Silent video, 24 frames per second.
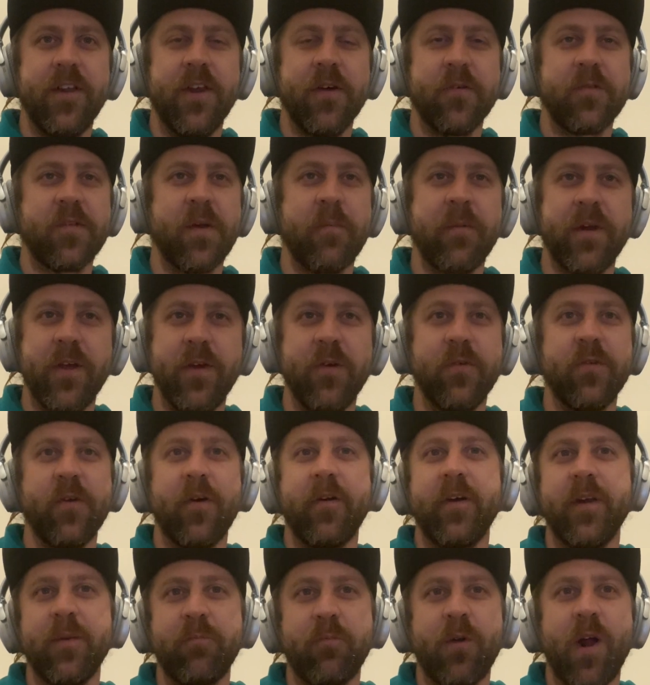somebody who's
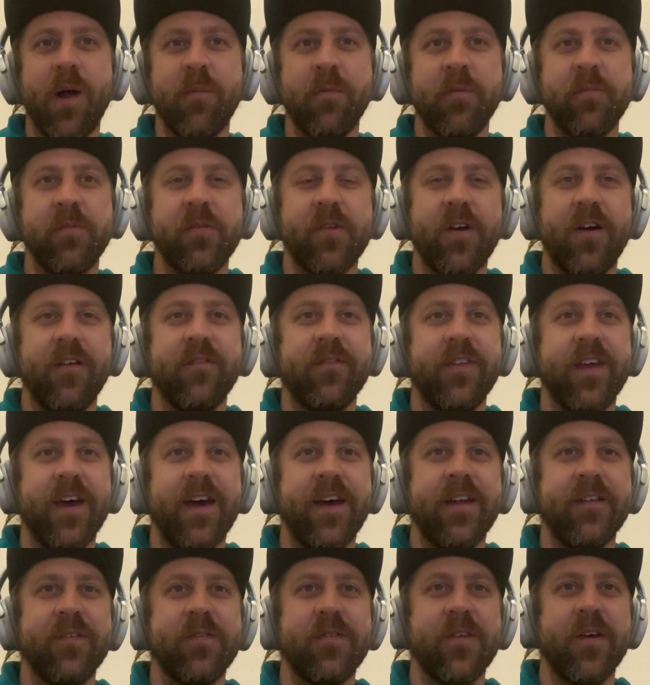already problem solved
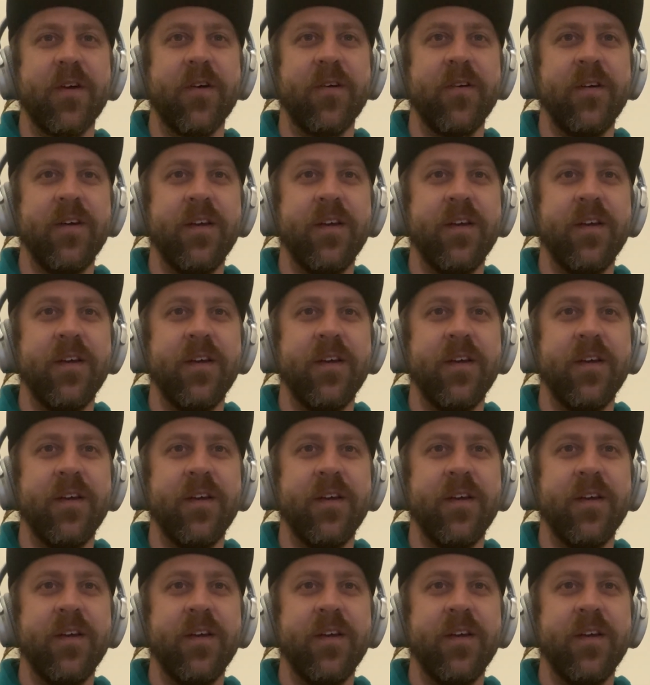that. So